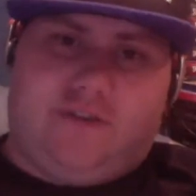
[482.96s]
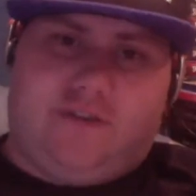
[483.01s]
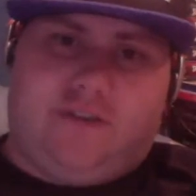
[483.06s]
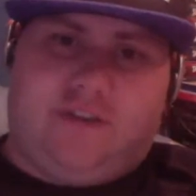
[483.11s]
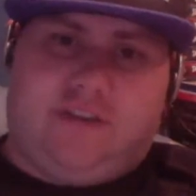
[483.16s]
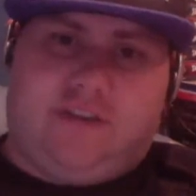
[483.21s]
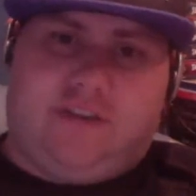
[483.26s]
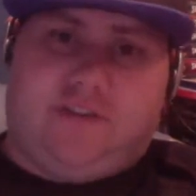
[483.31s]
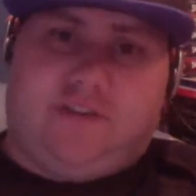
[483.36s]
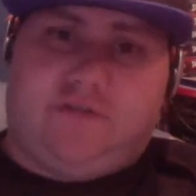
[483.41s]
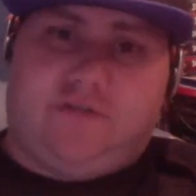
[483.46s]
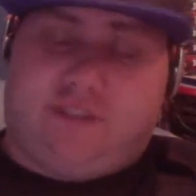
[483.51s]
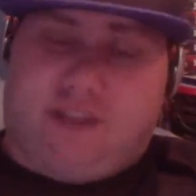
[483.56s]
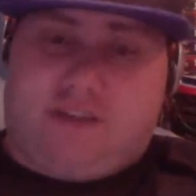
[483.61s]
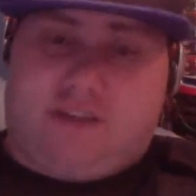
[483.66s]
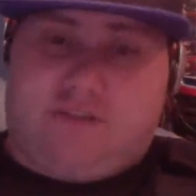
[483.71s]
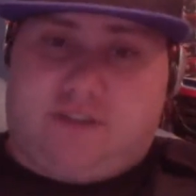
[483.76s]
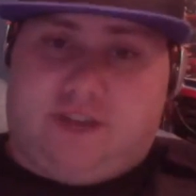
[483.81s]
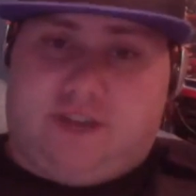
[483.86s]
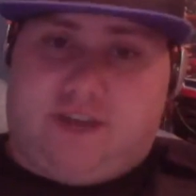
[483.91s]
Eastern
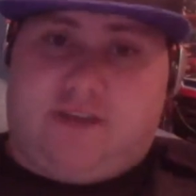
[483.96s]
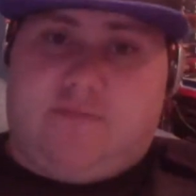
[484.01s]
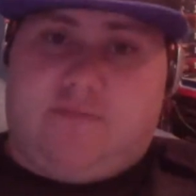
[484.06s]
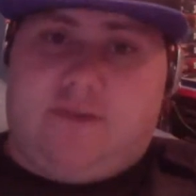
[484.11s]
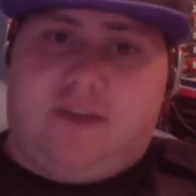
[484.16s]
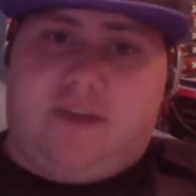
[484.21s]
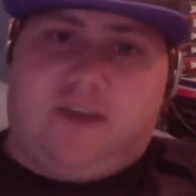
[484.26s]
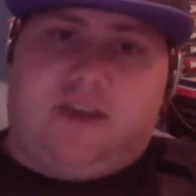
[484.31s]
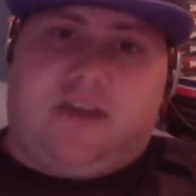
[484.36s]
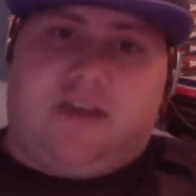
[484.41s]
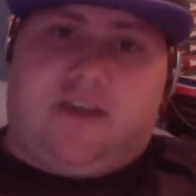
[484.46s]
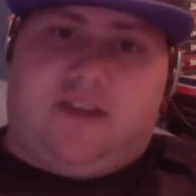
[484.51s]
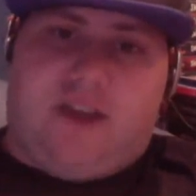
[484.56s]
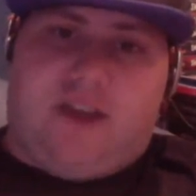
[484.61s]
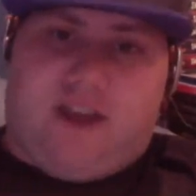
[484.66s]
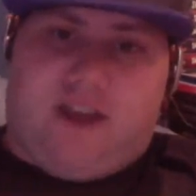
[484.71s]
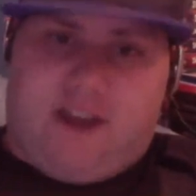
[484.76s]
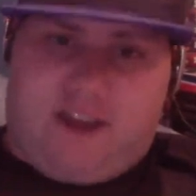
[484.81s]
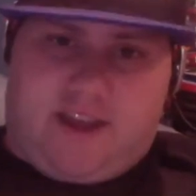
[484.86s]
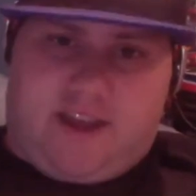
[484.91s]
Standard Time,
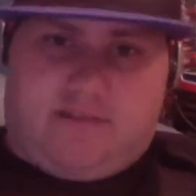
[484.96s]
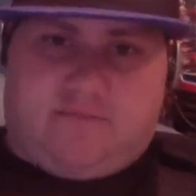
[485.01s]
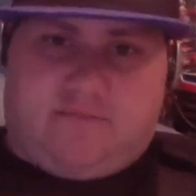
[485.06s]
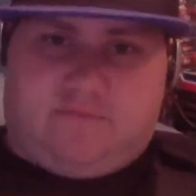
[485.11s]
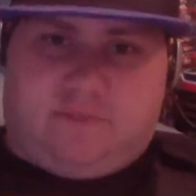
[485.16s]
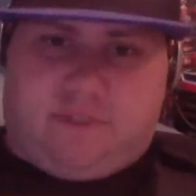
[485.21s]
9 a.m.